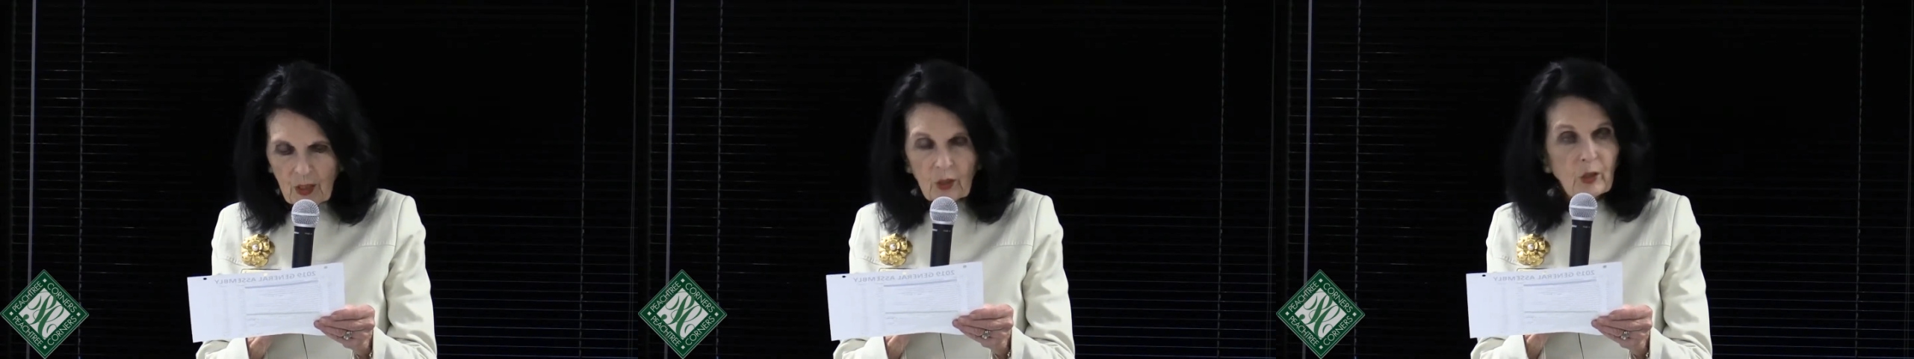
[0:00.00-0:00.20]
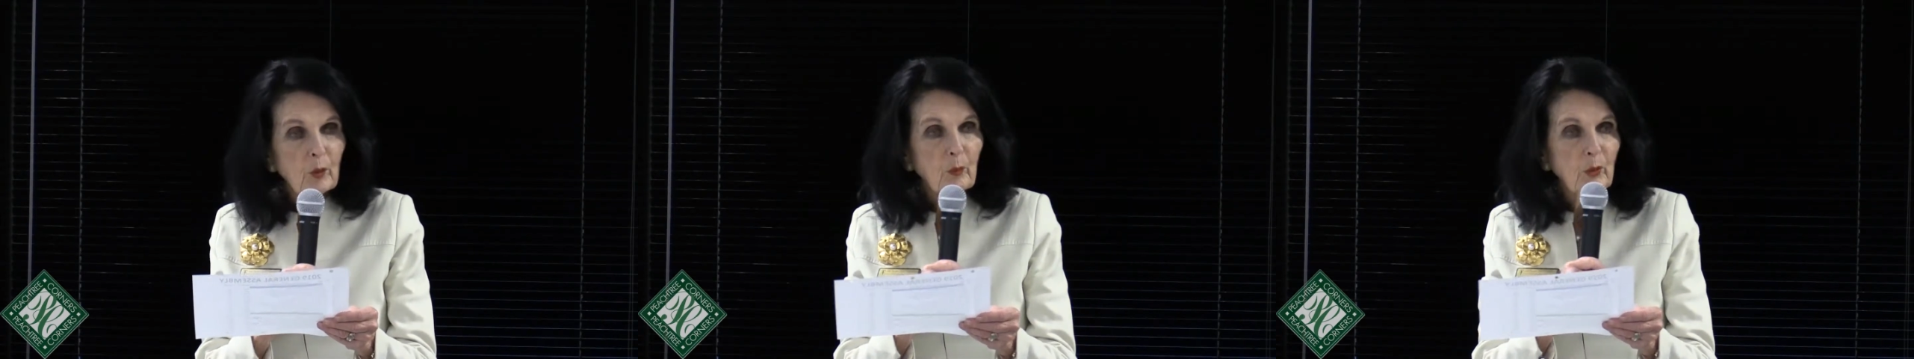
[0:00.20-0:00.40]

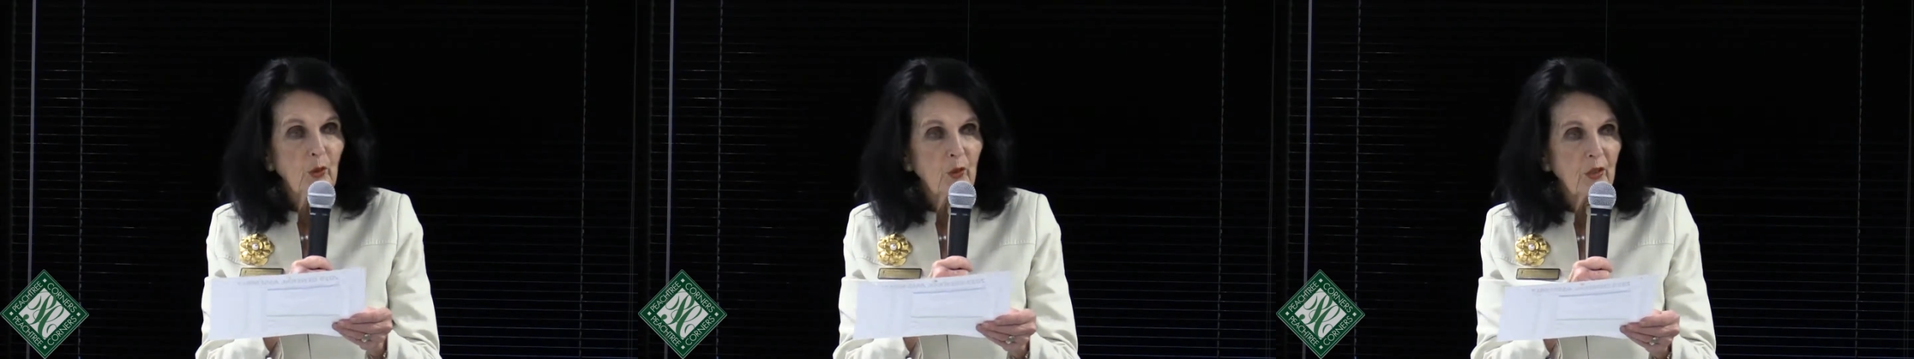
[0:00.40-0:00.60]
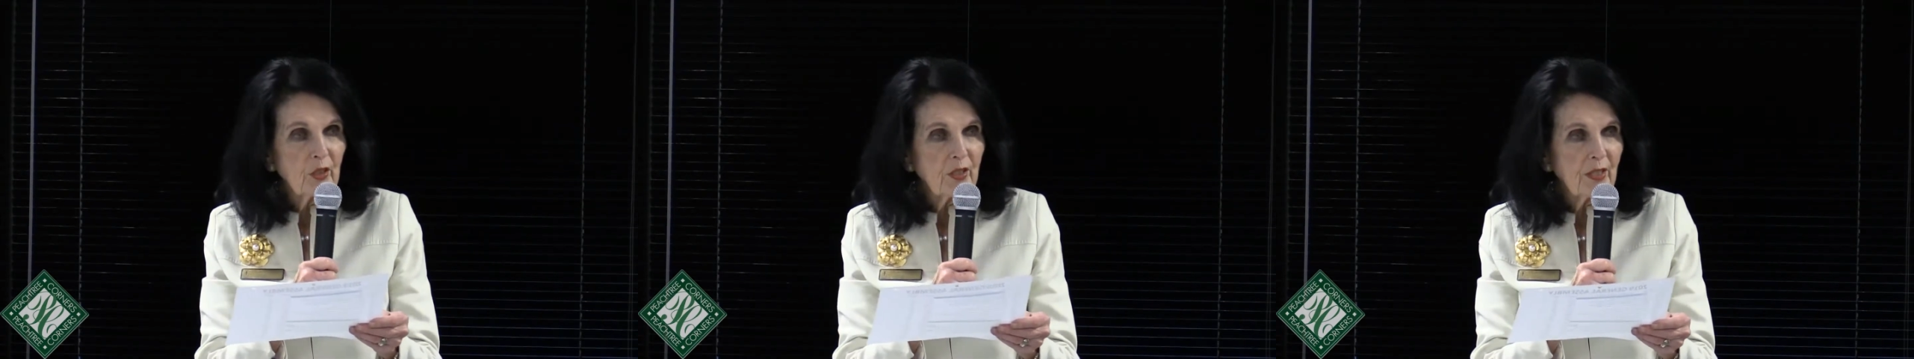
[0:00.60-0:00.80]

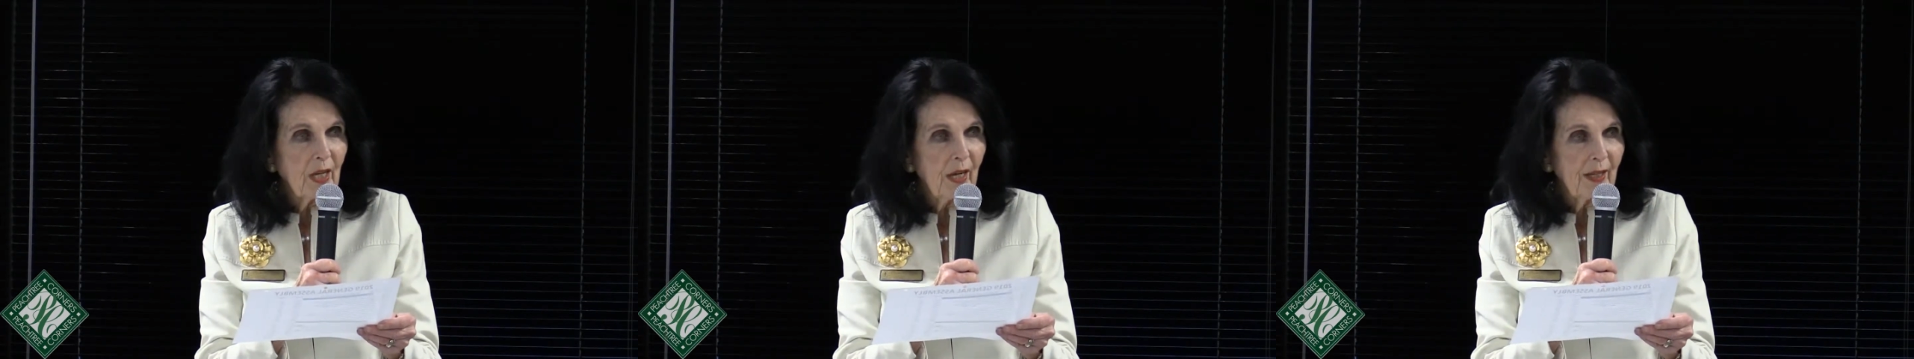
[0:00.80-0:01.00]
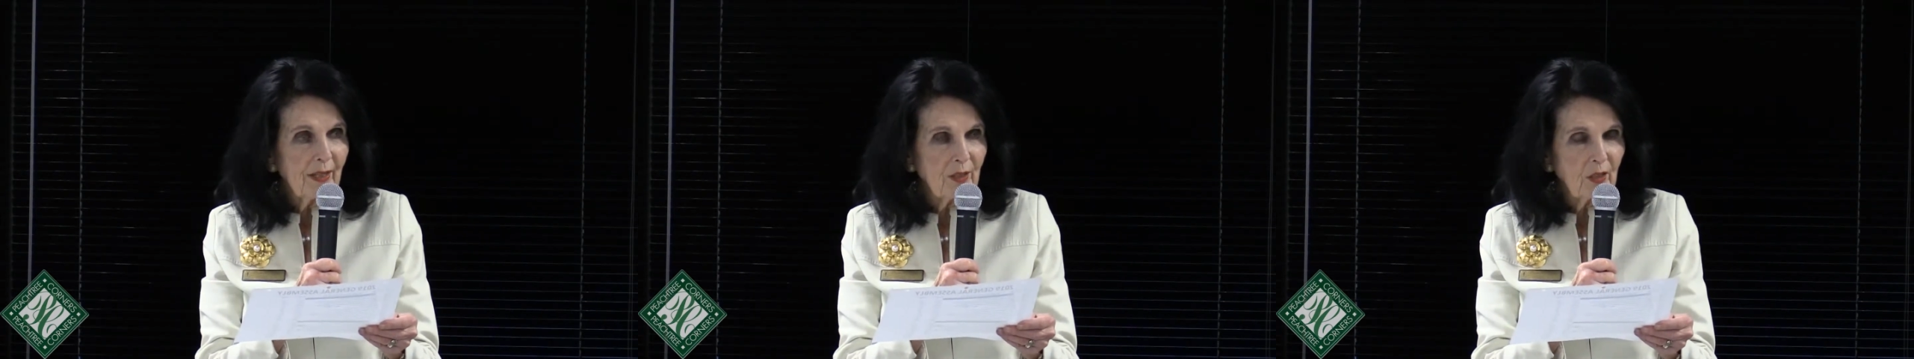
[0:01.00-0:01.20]
computer
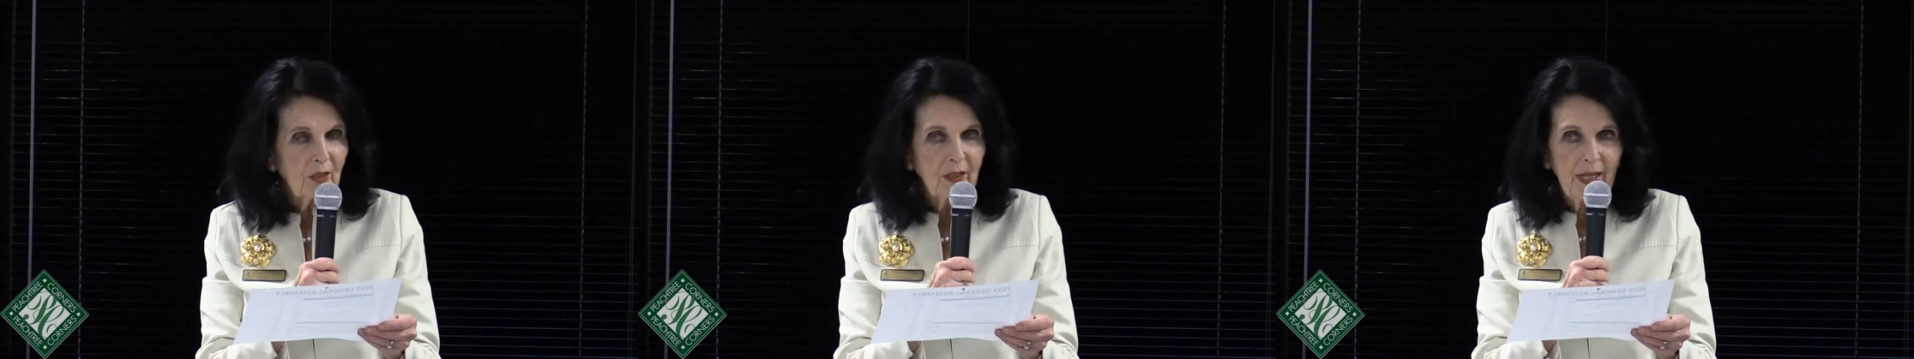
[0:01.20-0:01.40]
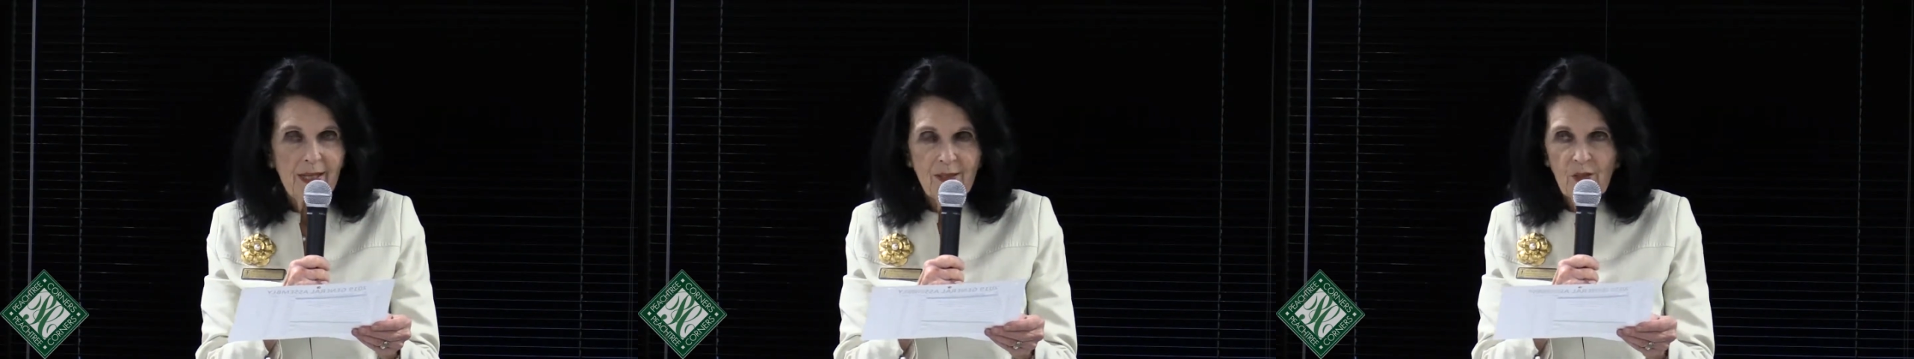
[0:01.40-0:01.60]
science
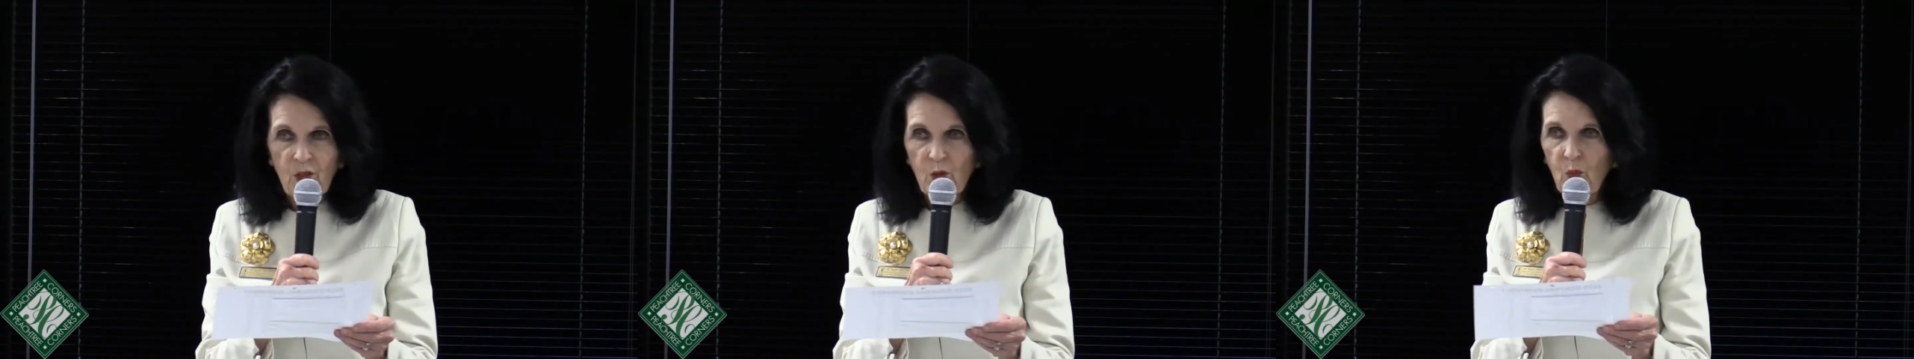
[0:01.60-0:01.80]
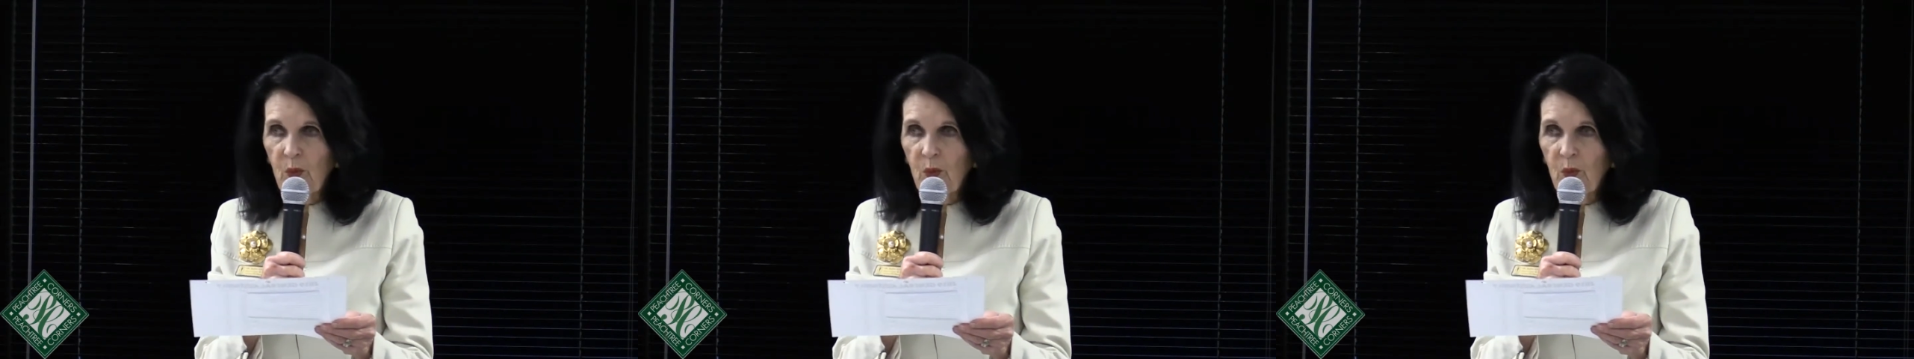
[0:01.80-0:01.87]
classes